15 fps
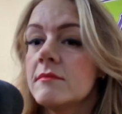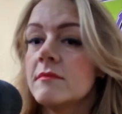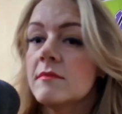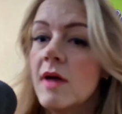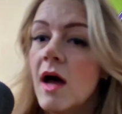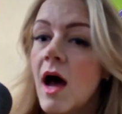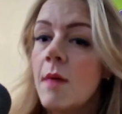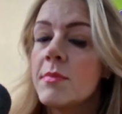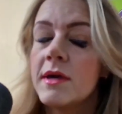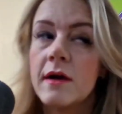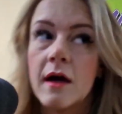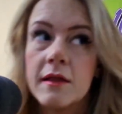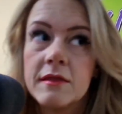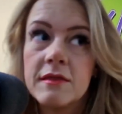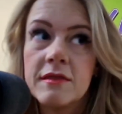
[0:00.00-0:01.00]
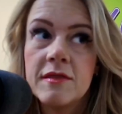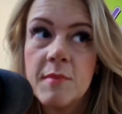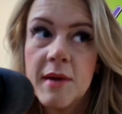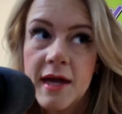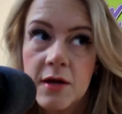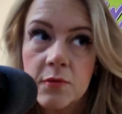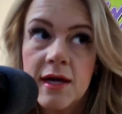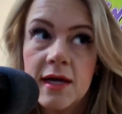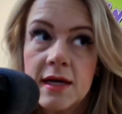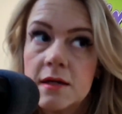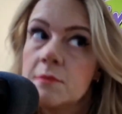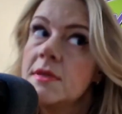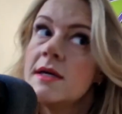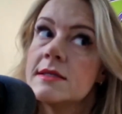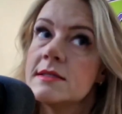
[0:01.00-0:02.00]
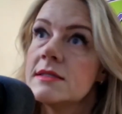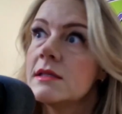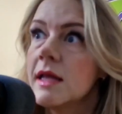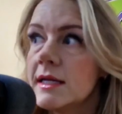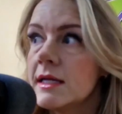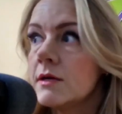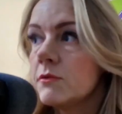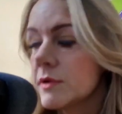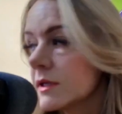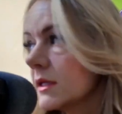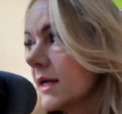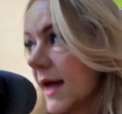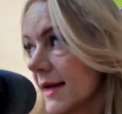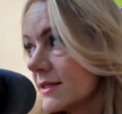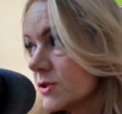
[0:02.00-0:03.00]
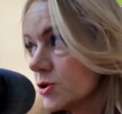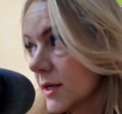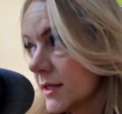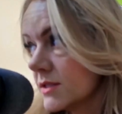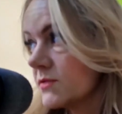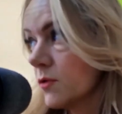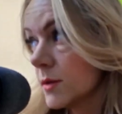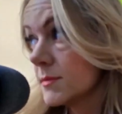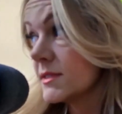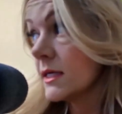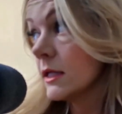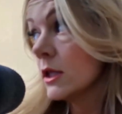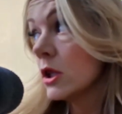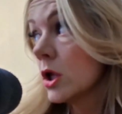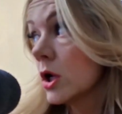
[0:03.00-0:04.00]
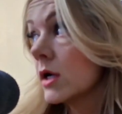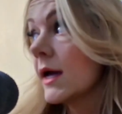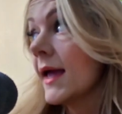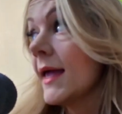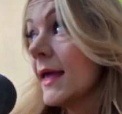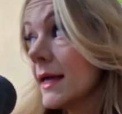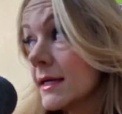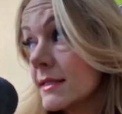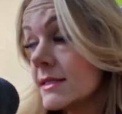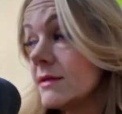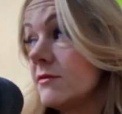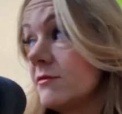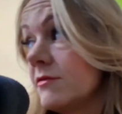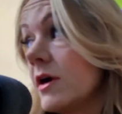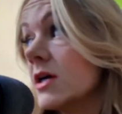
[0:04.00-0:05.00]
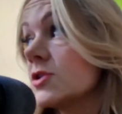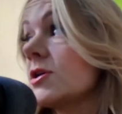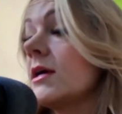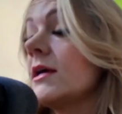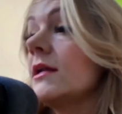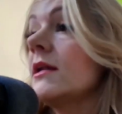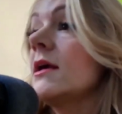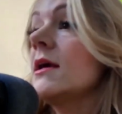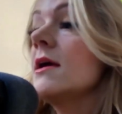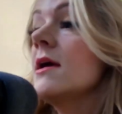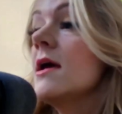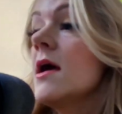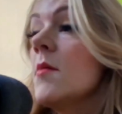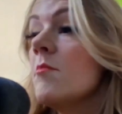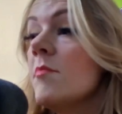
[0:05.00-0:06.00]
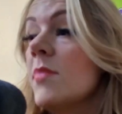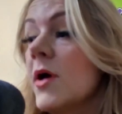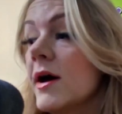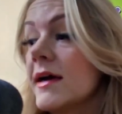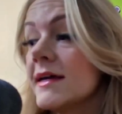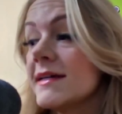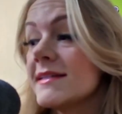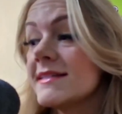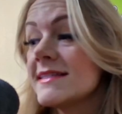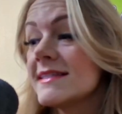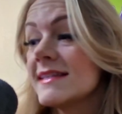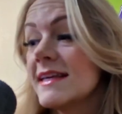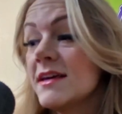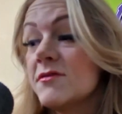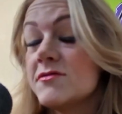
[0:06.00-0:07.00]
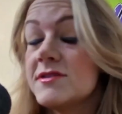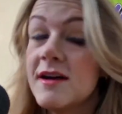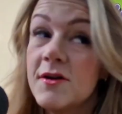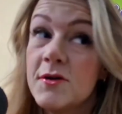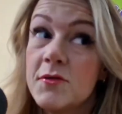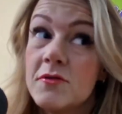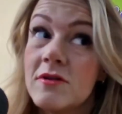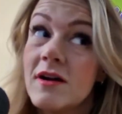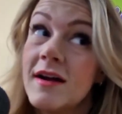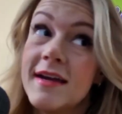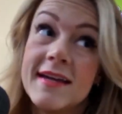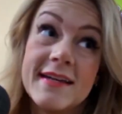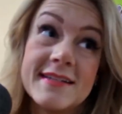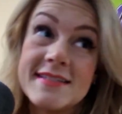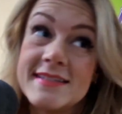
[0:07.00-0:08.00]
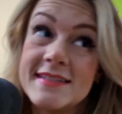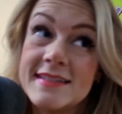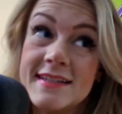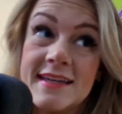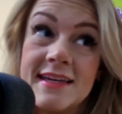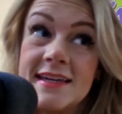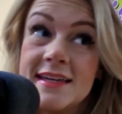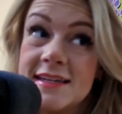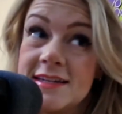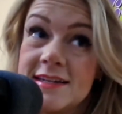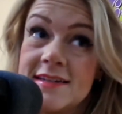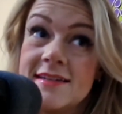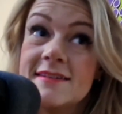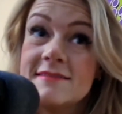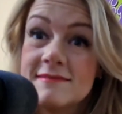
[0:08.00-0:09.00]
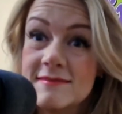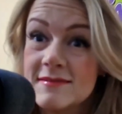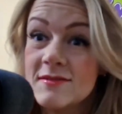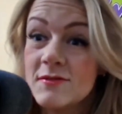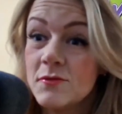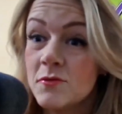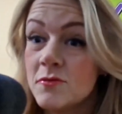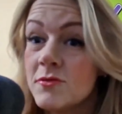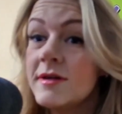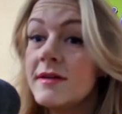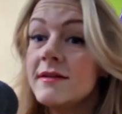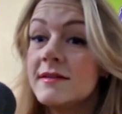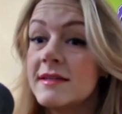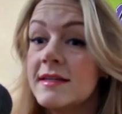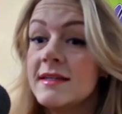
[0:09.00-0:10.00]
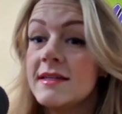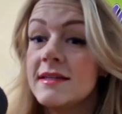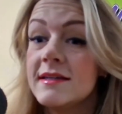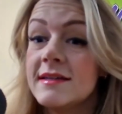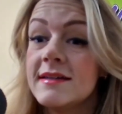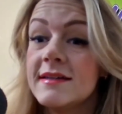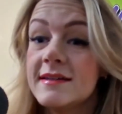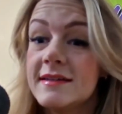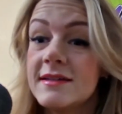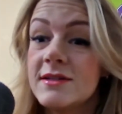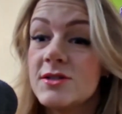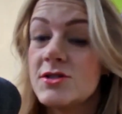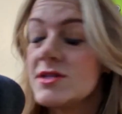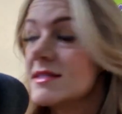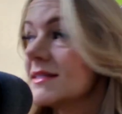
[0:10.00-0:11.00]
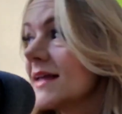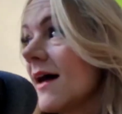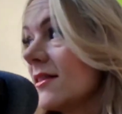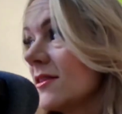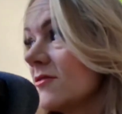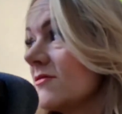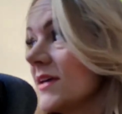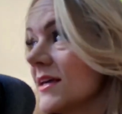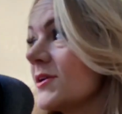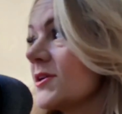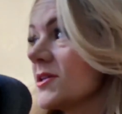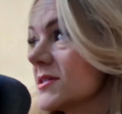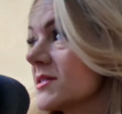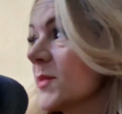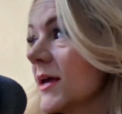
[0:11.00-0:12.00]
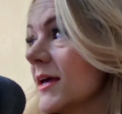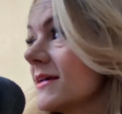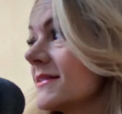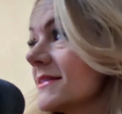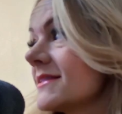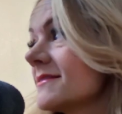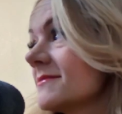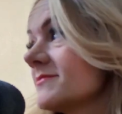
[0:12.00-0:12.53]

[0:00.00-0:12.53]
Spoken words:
hopping on the bandwagon because lighting really has transformed in look and in function. But if done right, it can really just elevate your space.